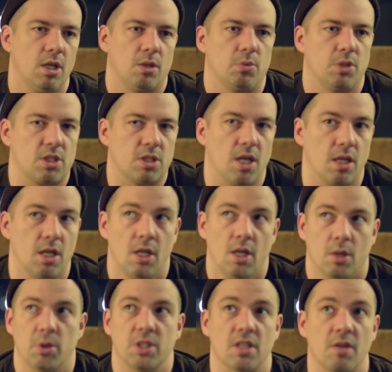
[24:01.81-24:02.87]
which
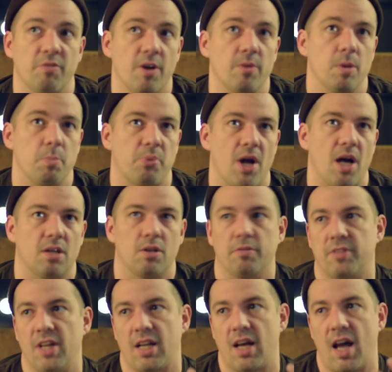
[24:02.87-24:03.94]
I'm very proud
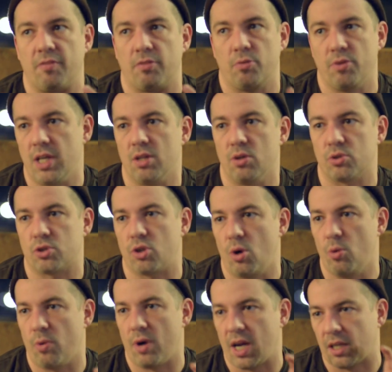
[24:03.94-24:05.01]
of, that I have a radio show
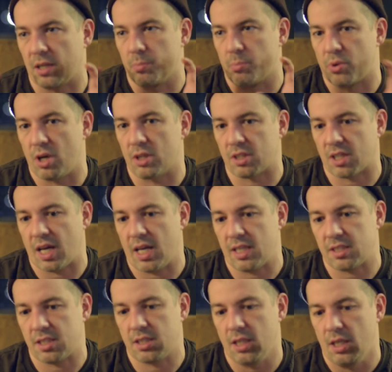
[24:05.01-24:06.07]
where I can
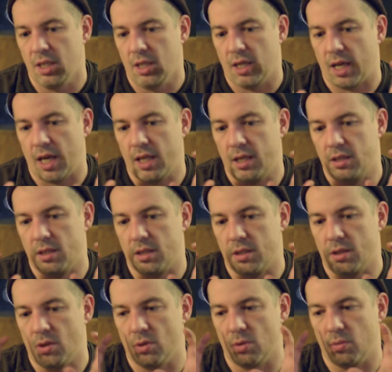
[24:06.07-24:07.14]
broadcast and,
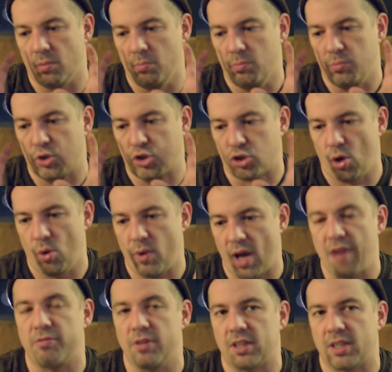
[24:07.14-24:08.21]
you know, show
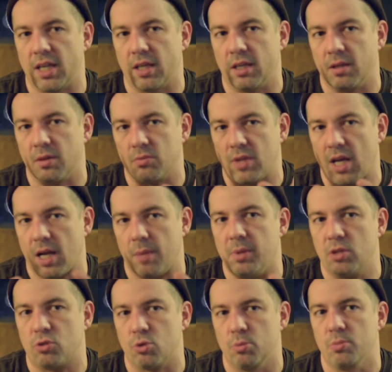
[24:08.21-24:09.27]
everything that I'm
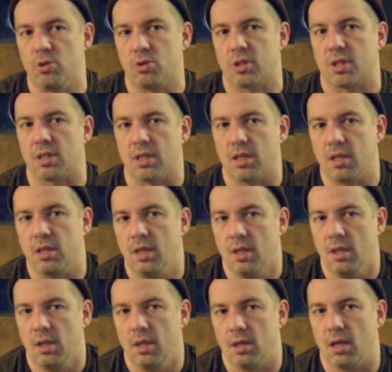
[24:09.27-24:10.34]
into musically.
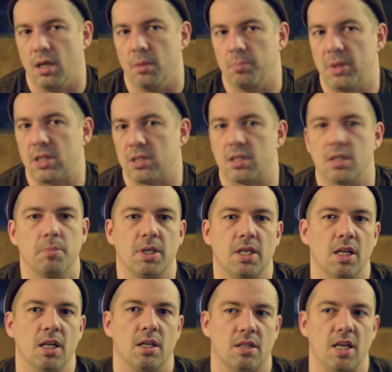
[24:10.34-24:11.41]
Because in the
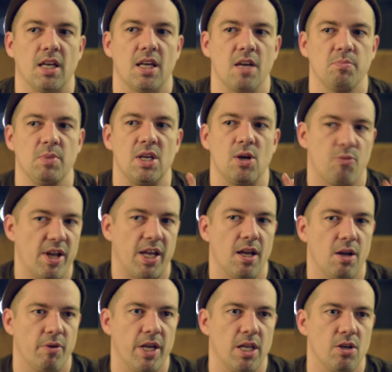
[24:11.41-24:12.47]
beginning, they gave me a
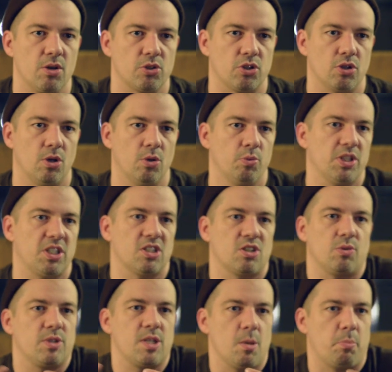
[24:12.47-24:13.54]
reggae radio show, which is
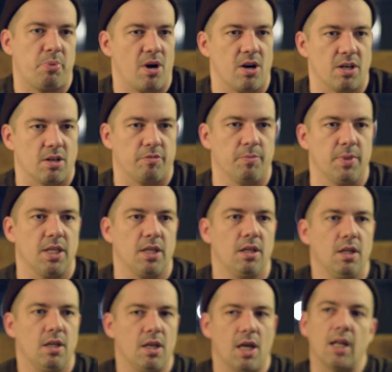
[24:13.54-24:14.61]
only a part of me.
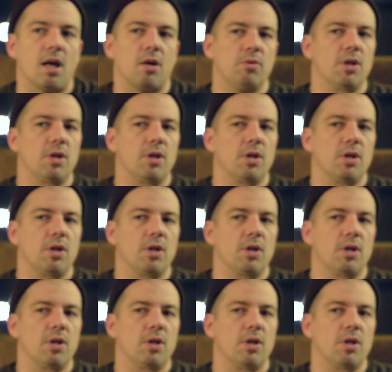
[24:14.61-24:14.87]
And that